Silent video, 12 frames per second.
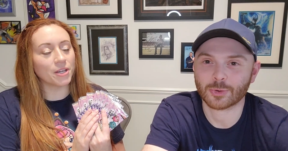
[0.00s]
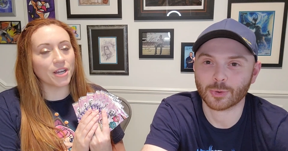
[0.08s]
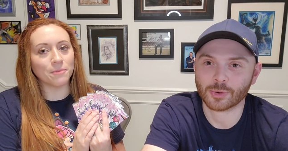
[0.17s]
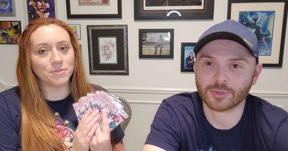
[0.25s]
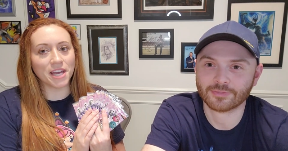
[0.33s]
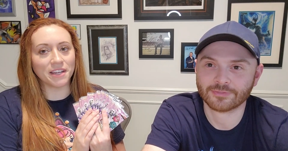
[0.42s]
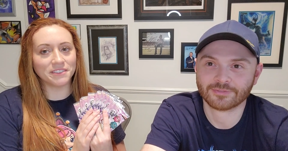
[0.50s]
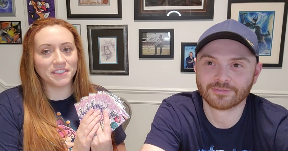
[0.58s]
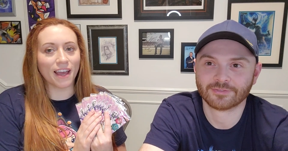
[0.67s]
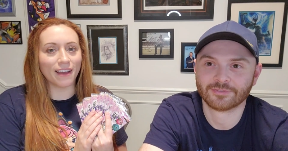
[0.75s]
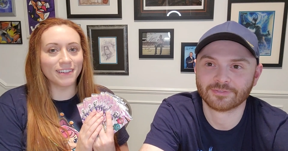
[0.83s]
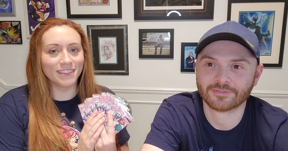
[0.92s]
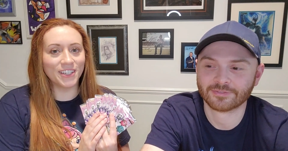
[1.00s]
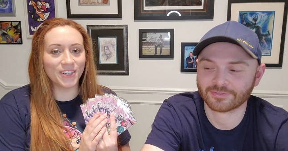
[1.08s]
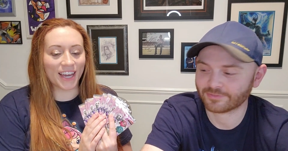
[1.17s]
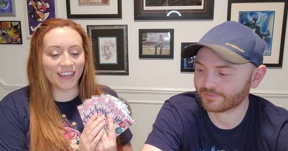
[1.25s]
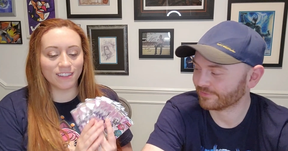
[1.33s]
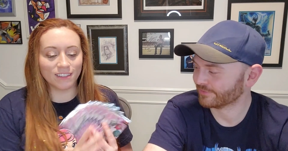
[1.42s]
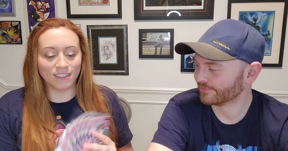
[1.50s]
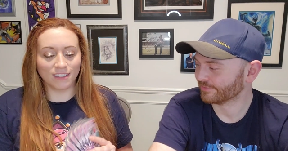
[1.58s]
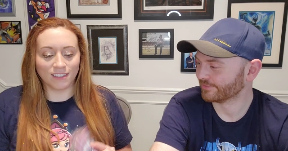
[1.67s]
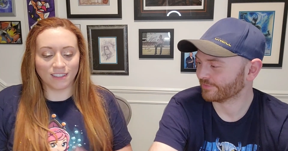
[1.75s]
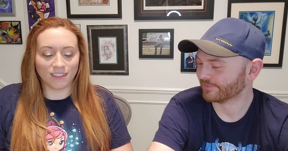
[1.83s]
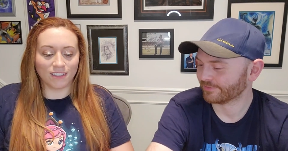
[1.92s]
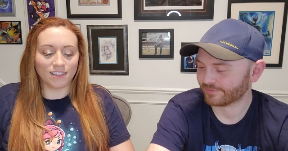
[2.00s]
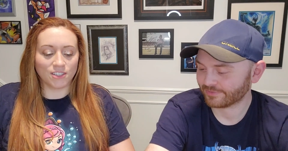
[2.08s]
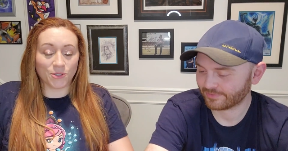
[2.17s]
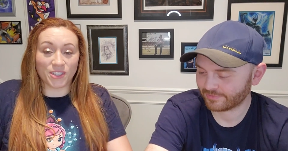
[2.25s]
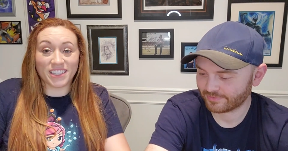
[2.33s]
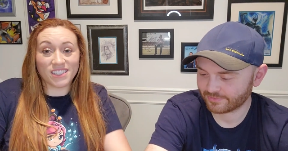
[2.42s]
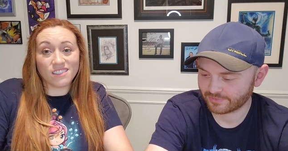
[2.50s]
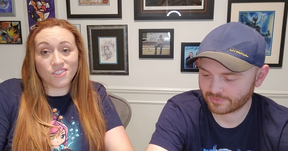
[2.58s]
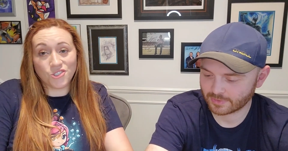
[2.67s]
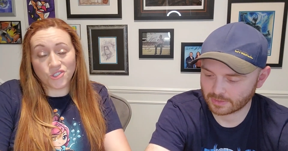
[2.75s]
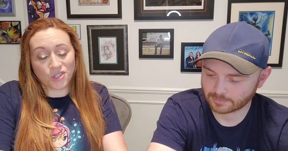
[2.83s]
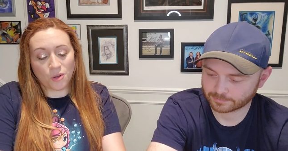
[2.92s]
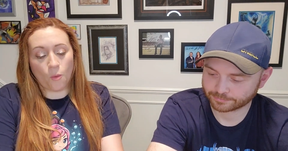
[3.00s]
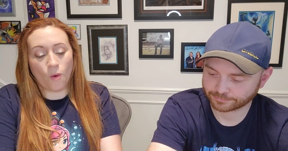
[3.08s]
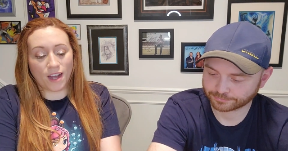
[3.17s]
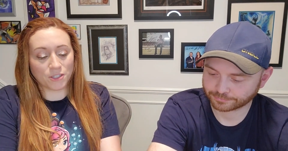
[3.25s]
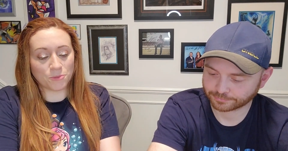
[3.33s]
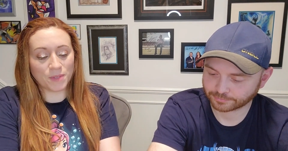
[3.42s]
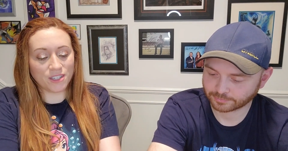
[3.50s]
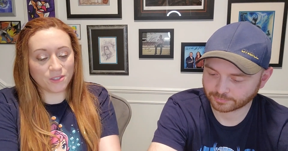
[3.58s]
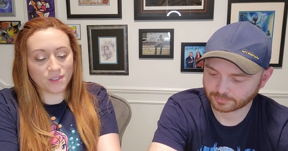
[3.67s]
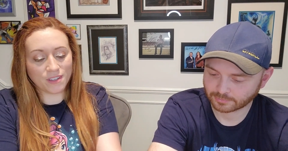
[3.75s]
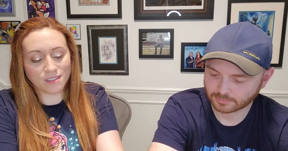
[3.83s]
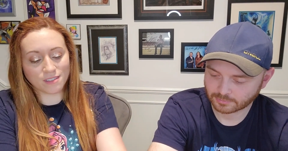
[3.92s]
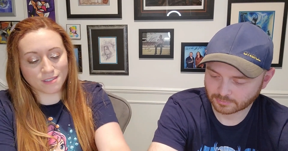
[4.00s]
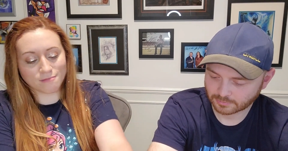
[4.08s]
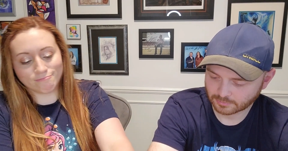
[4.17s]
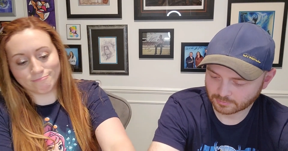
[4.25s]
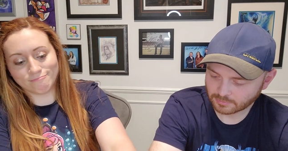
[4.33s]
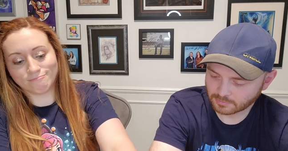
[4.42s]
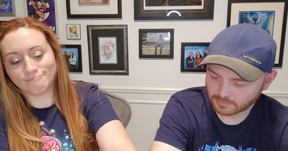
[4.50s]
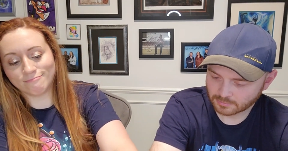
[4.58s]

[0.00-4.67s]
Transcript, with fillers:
Speaker 1: cool. grabbed that. Yeah. Okay. So Clay says he's just gonna watch me do this. Mm -hmm.